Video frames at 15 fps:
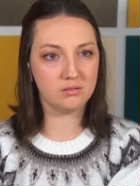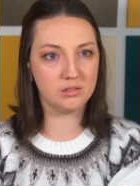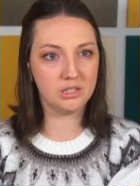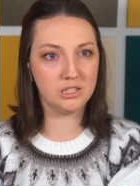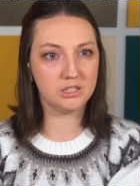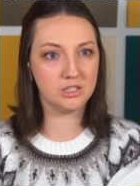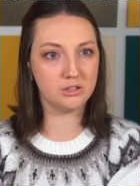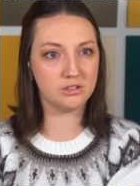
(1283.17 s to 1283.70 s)

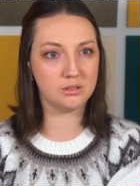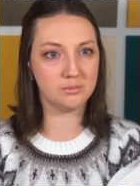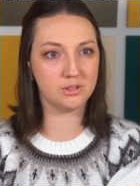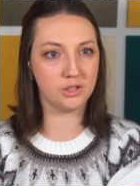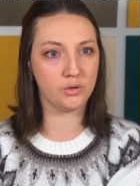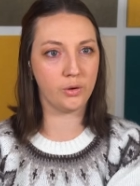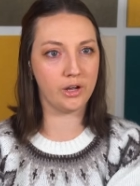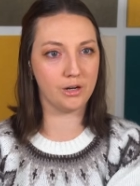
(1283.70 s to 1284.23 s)
He still seems
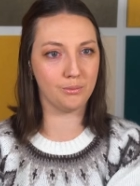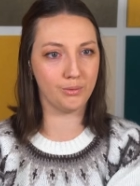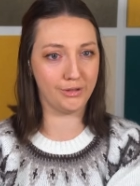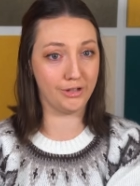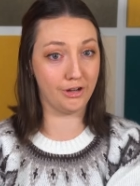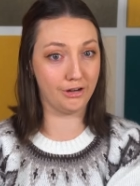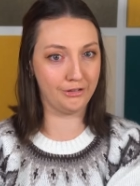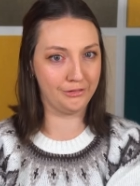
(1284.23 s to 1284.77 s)
incredibly
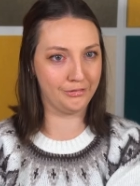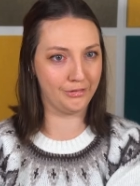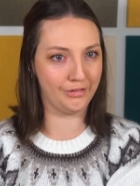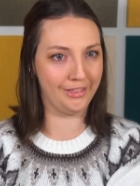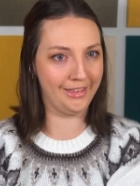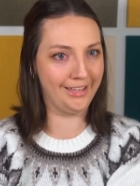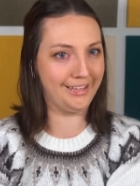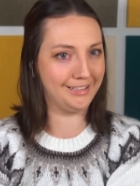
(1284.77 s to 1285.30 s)
young for
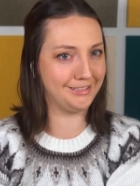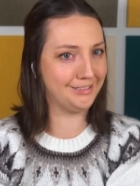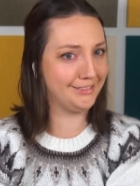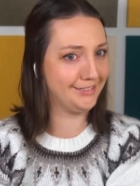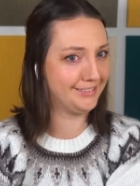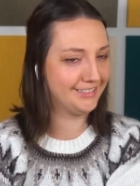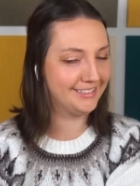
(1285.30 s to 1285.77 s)
this.